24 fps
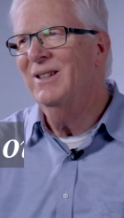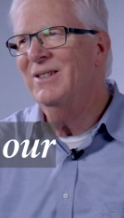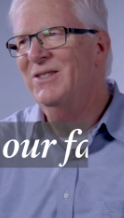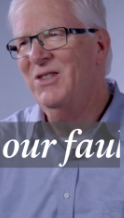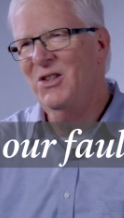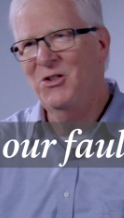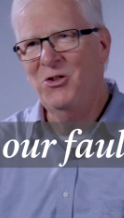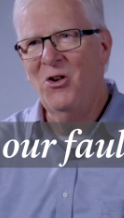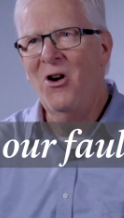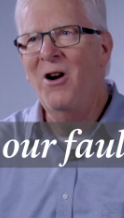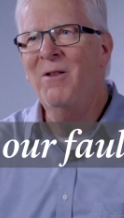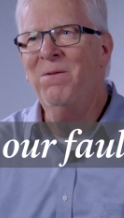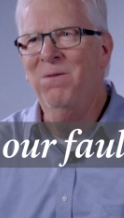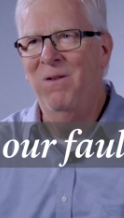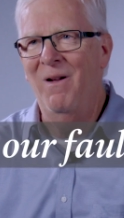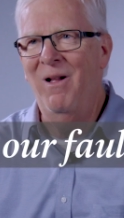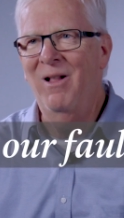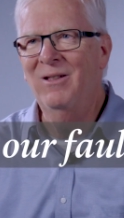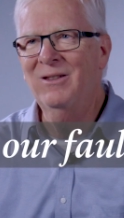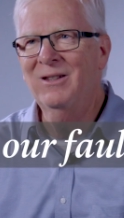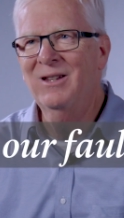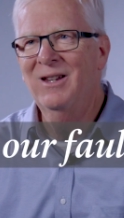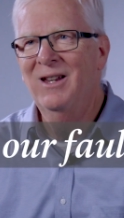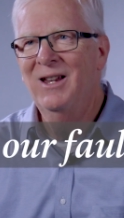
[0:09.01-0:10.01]
is this our
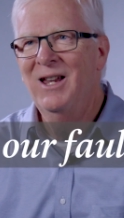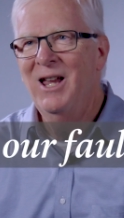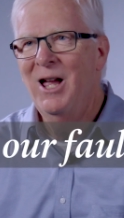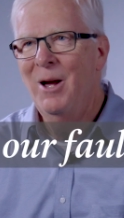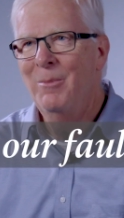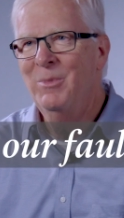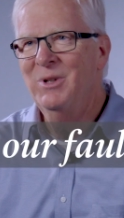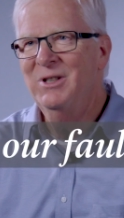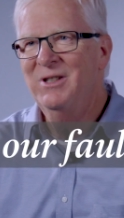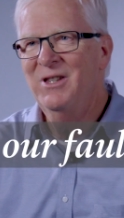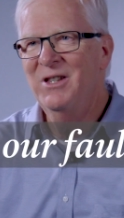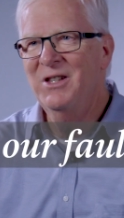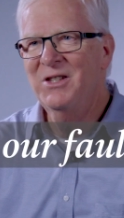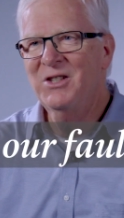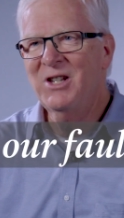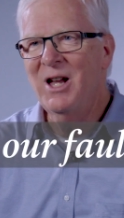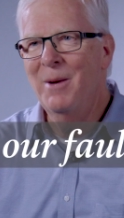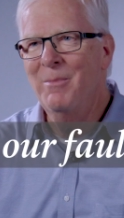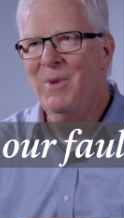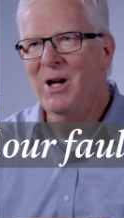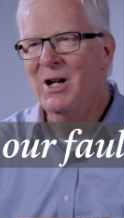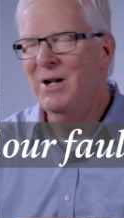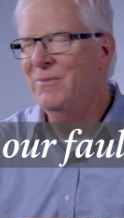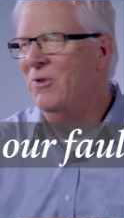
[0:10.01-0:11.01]
fault? I mean, did this
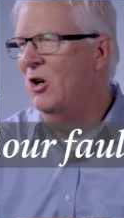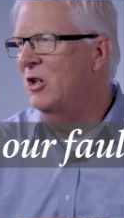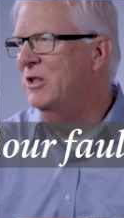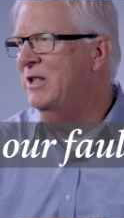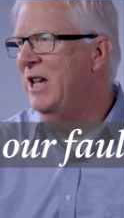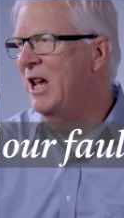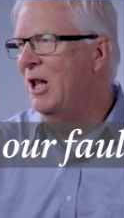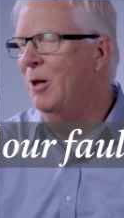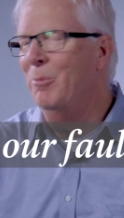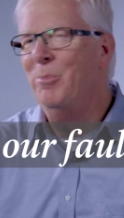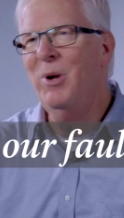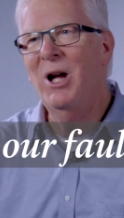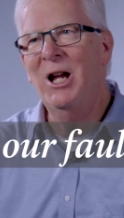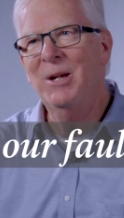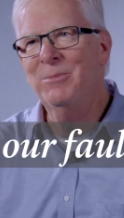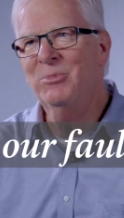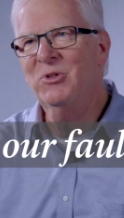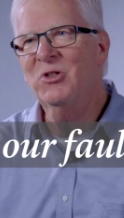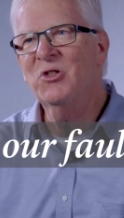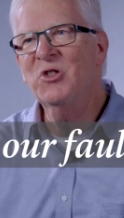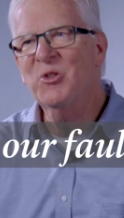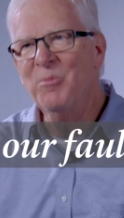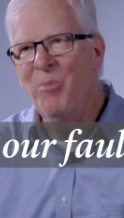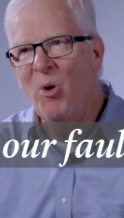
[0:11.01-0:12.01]
come out of our
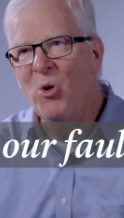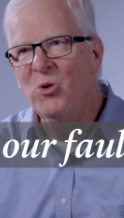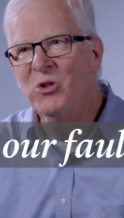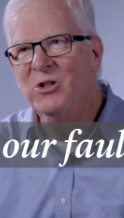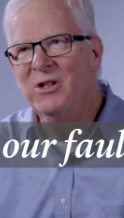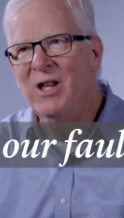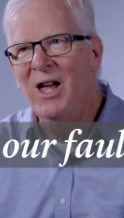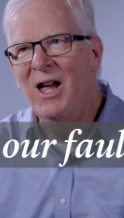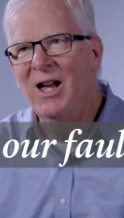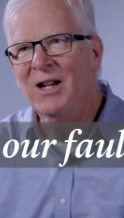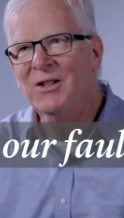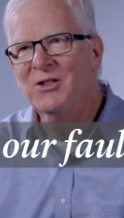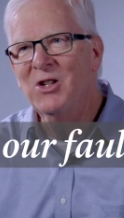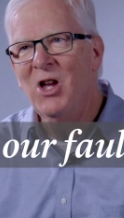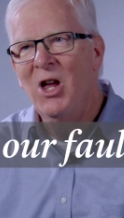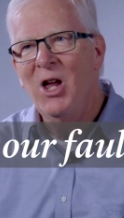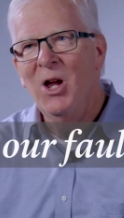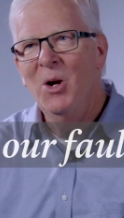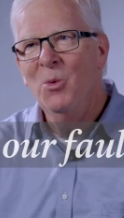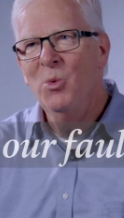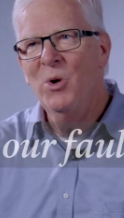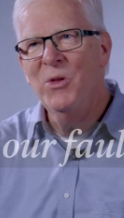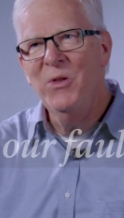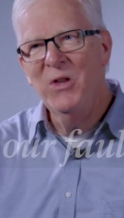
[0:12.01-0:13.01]
tailpipes and smokestacks?
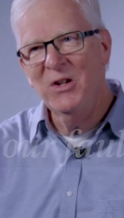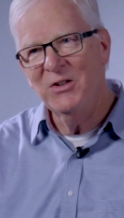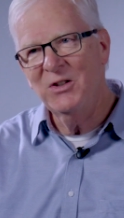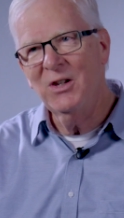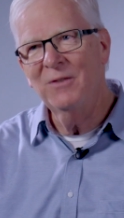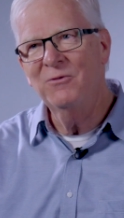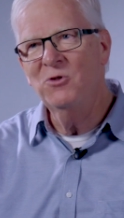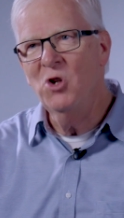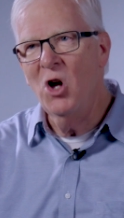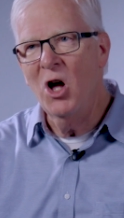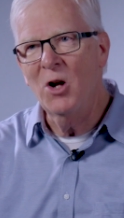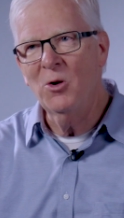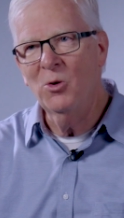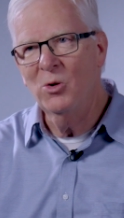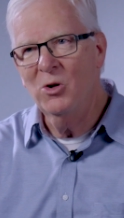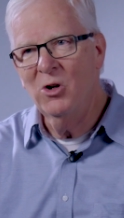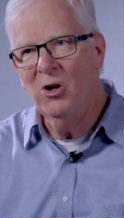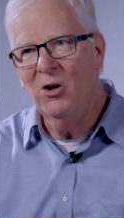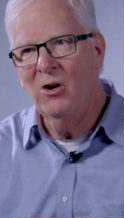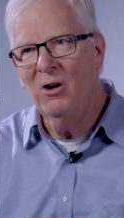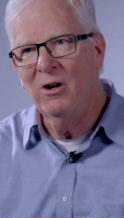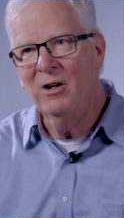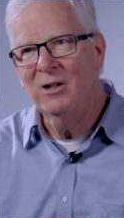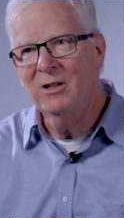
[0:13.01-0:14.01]
Would this have not
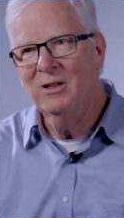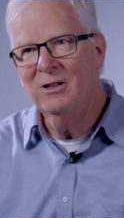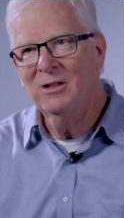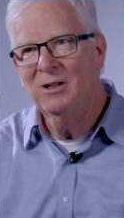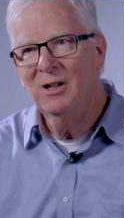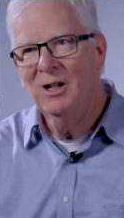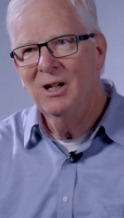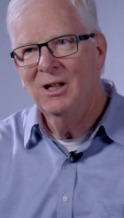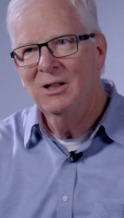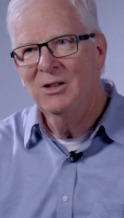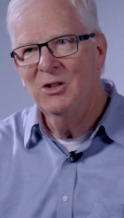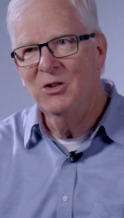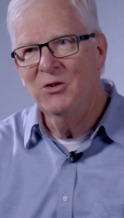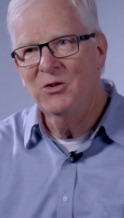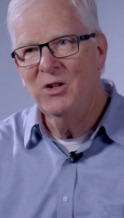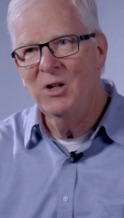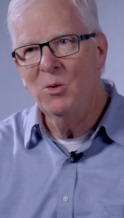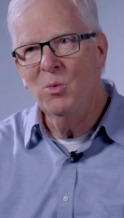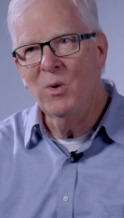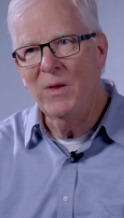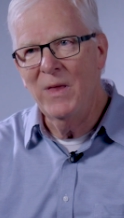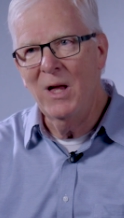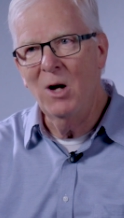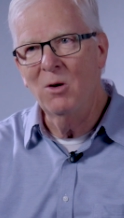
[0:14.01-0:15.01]
occurred, you
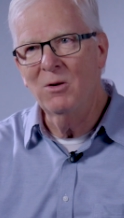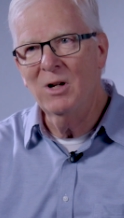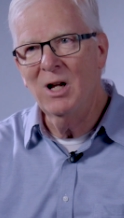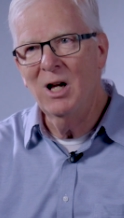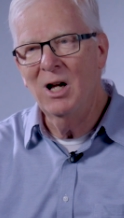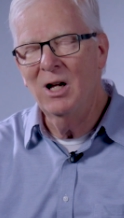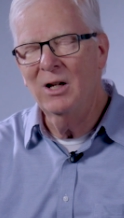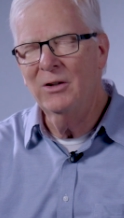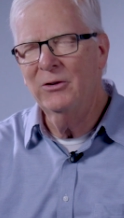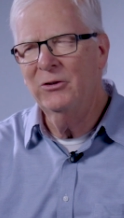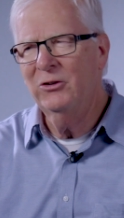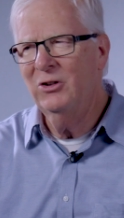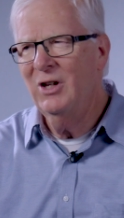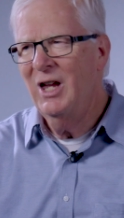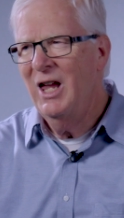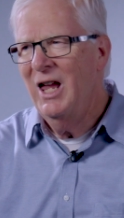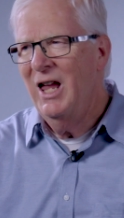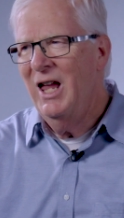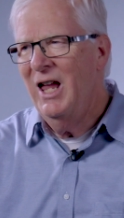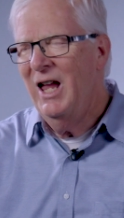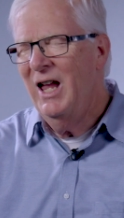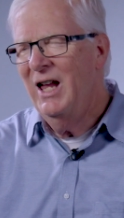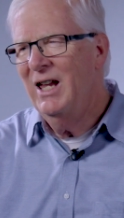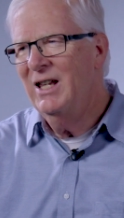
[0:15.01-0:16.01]
see, without us?
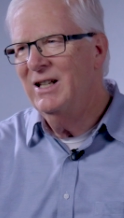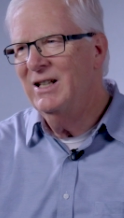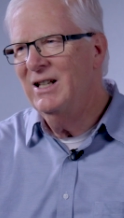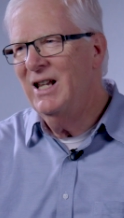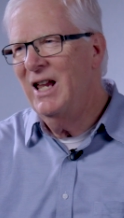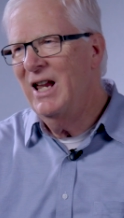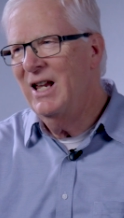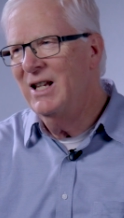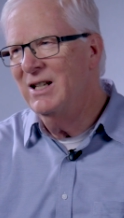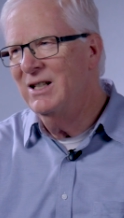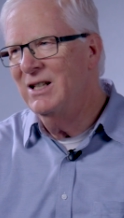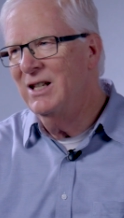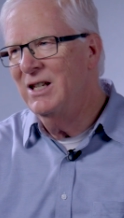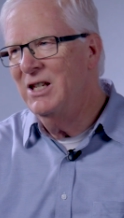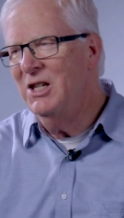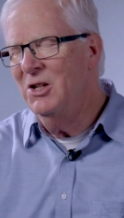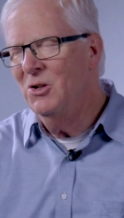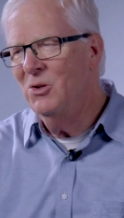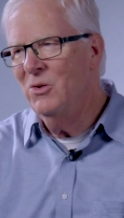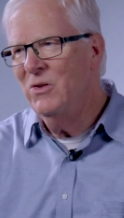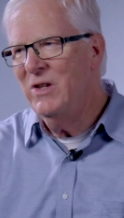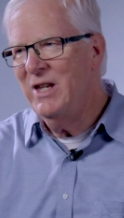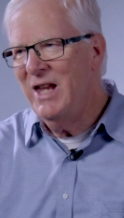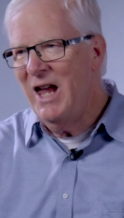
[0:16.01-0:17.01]
And, and,
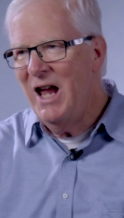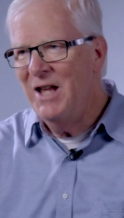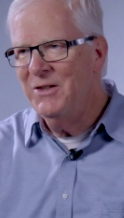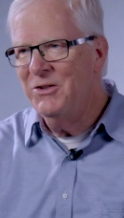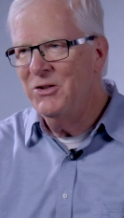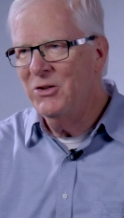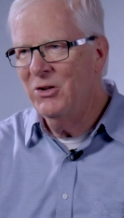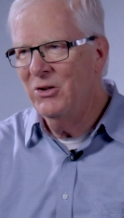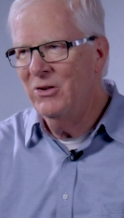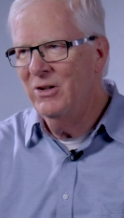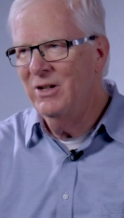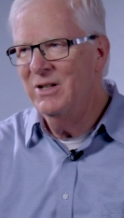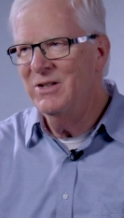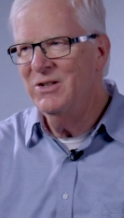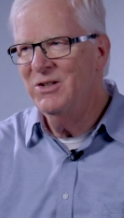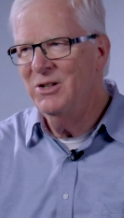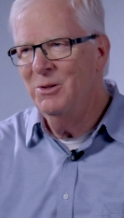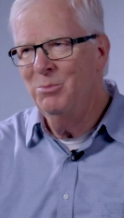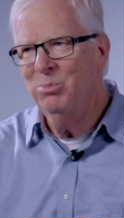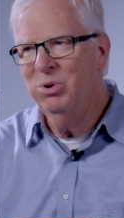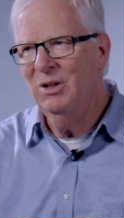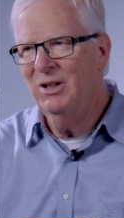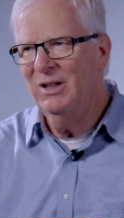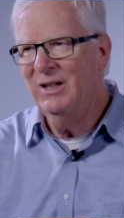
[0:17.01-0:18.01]
you know, the answer is
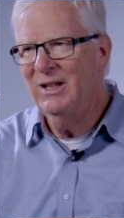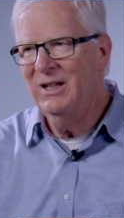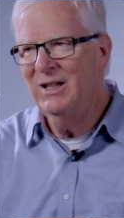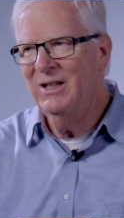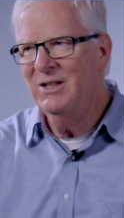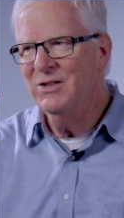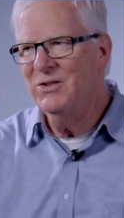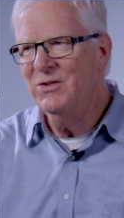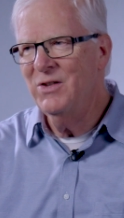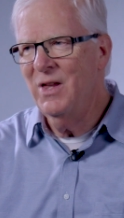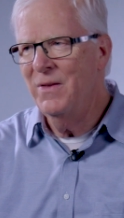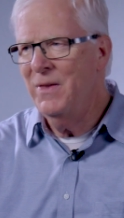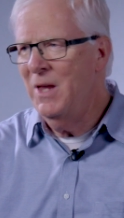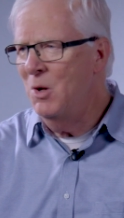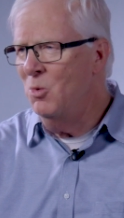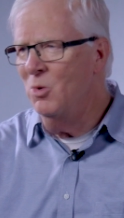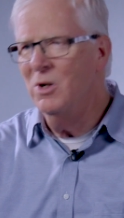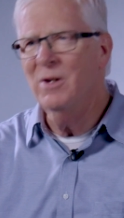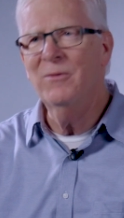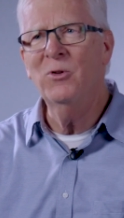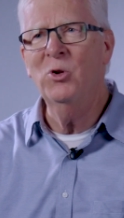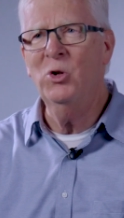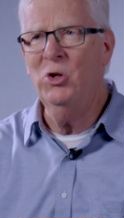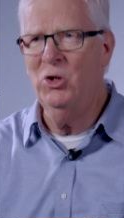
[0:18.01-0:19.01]
simply is that they
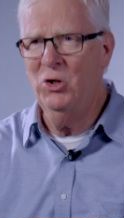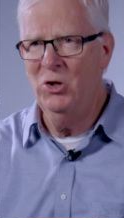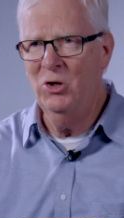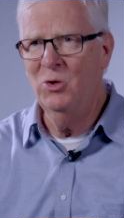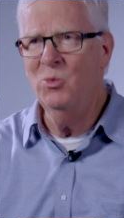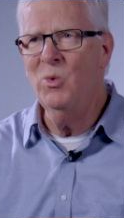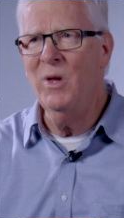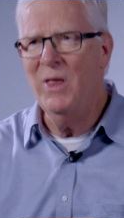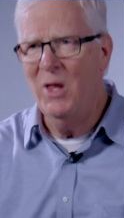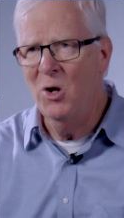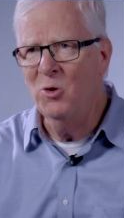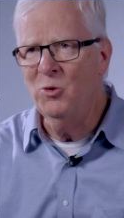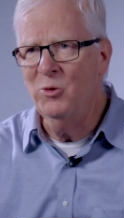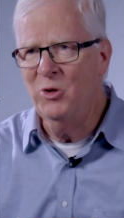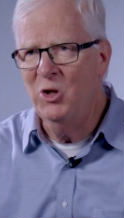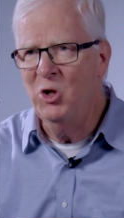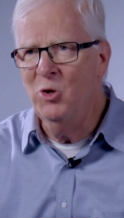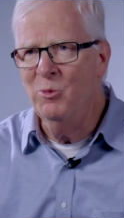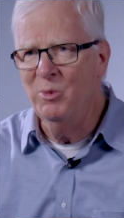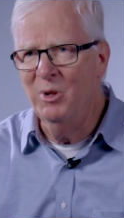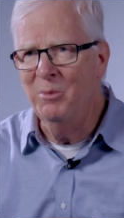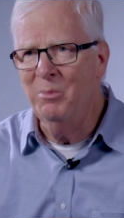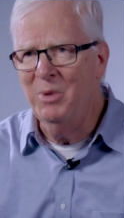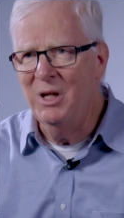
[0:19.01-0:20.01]
would have occurred without
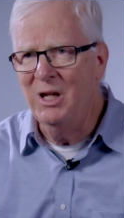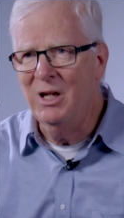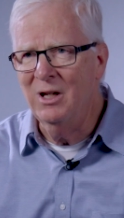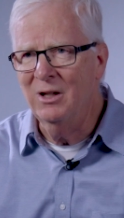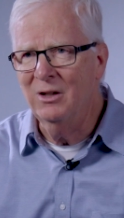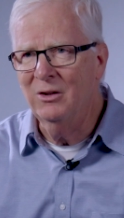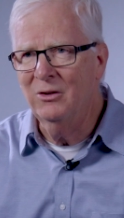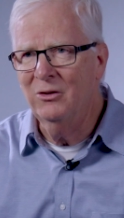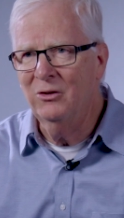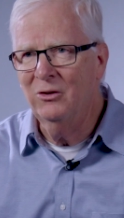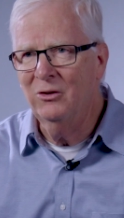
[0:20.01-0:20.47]
human beings.